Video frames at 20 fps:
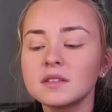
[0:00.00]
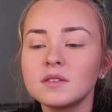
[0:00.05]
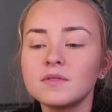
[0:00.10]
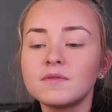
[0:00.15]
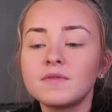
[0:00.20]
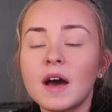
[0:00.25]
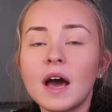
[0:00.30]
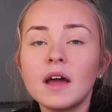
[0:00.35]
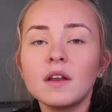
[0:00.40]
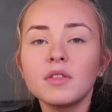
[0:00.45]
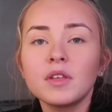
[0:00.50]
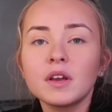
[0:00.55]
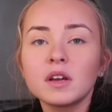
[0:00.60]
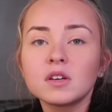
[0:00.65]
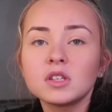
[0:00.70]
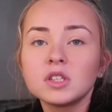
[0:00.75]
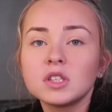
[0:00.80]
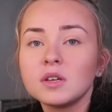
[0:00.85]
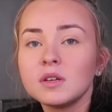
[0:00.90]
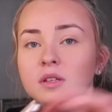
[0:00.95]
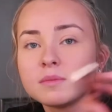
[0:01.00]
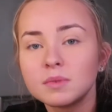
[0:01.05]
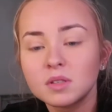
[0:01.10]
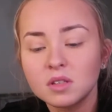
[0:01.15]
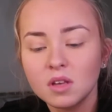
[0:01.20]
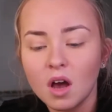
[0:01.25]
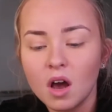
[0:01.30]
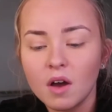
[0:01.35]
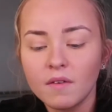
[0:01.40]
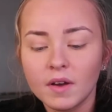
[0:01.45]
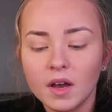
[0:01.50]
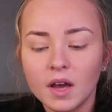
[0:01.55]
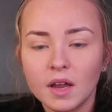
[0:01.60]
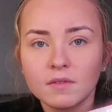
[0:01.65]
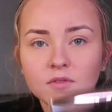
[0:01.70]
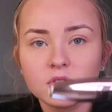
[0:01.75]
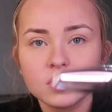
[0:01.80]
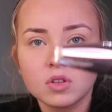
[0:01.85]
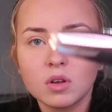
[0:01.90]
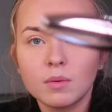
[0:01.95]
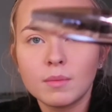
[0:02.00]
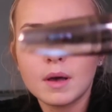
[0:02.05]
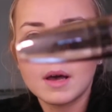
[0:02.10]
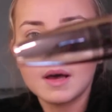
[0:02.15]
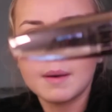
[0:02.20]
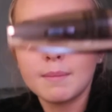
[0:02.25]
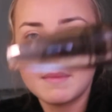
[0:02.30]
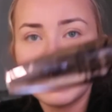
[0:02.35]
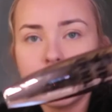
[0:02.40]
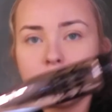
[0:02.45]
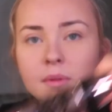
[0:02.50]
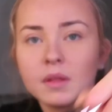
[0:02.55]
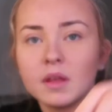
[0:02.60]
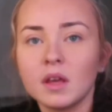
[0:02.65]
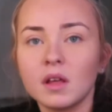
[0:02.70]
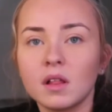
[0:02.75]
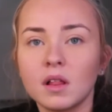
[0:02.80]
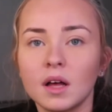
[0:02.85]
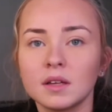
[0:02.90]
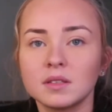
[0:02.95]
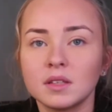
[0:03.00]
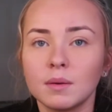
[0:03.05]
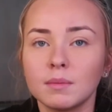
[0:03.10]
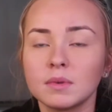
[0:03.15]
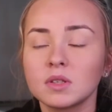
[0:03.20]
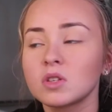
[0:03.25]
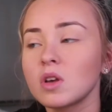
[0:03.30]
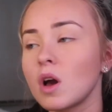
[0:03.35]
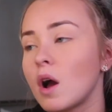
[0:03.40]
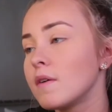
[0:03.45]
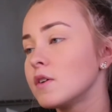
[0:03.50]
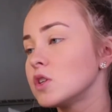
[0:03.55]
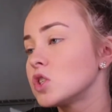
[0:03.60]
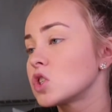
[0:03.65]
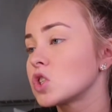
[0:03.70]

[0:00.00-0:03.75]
and final thing I'm going to do is mascara, and I've just got my Maybelline Classic mascara.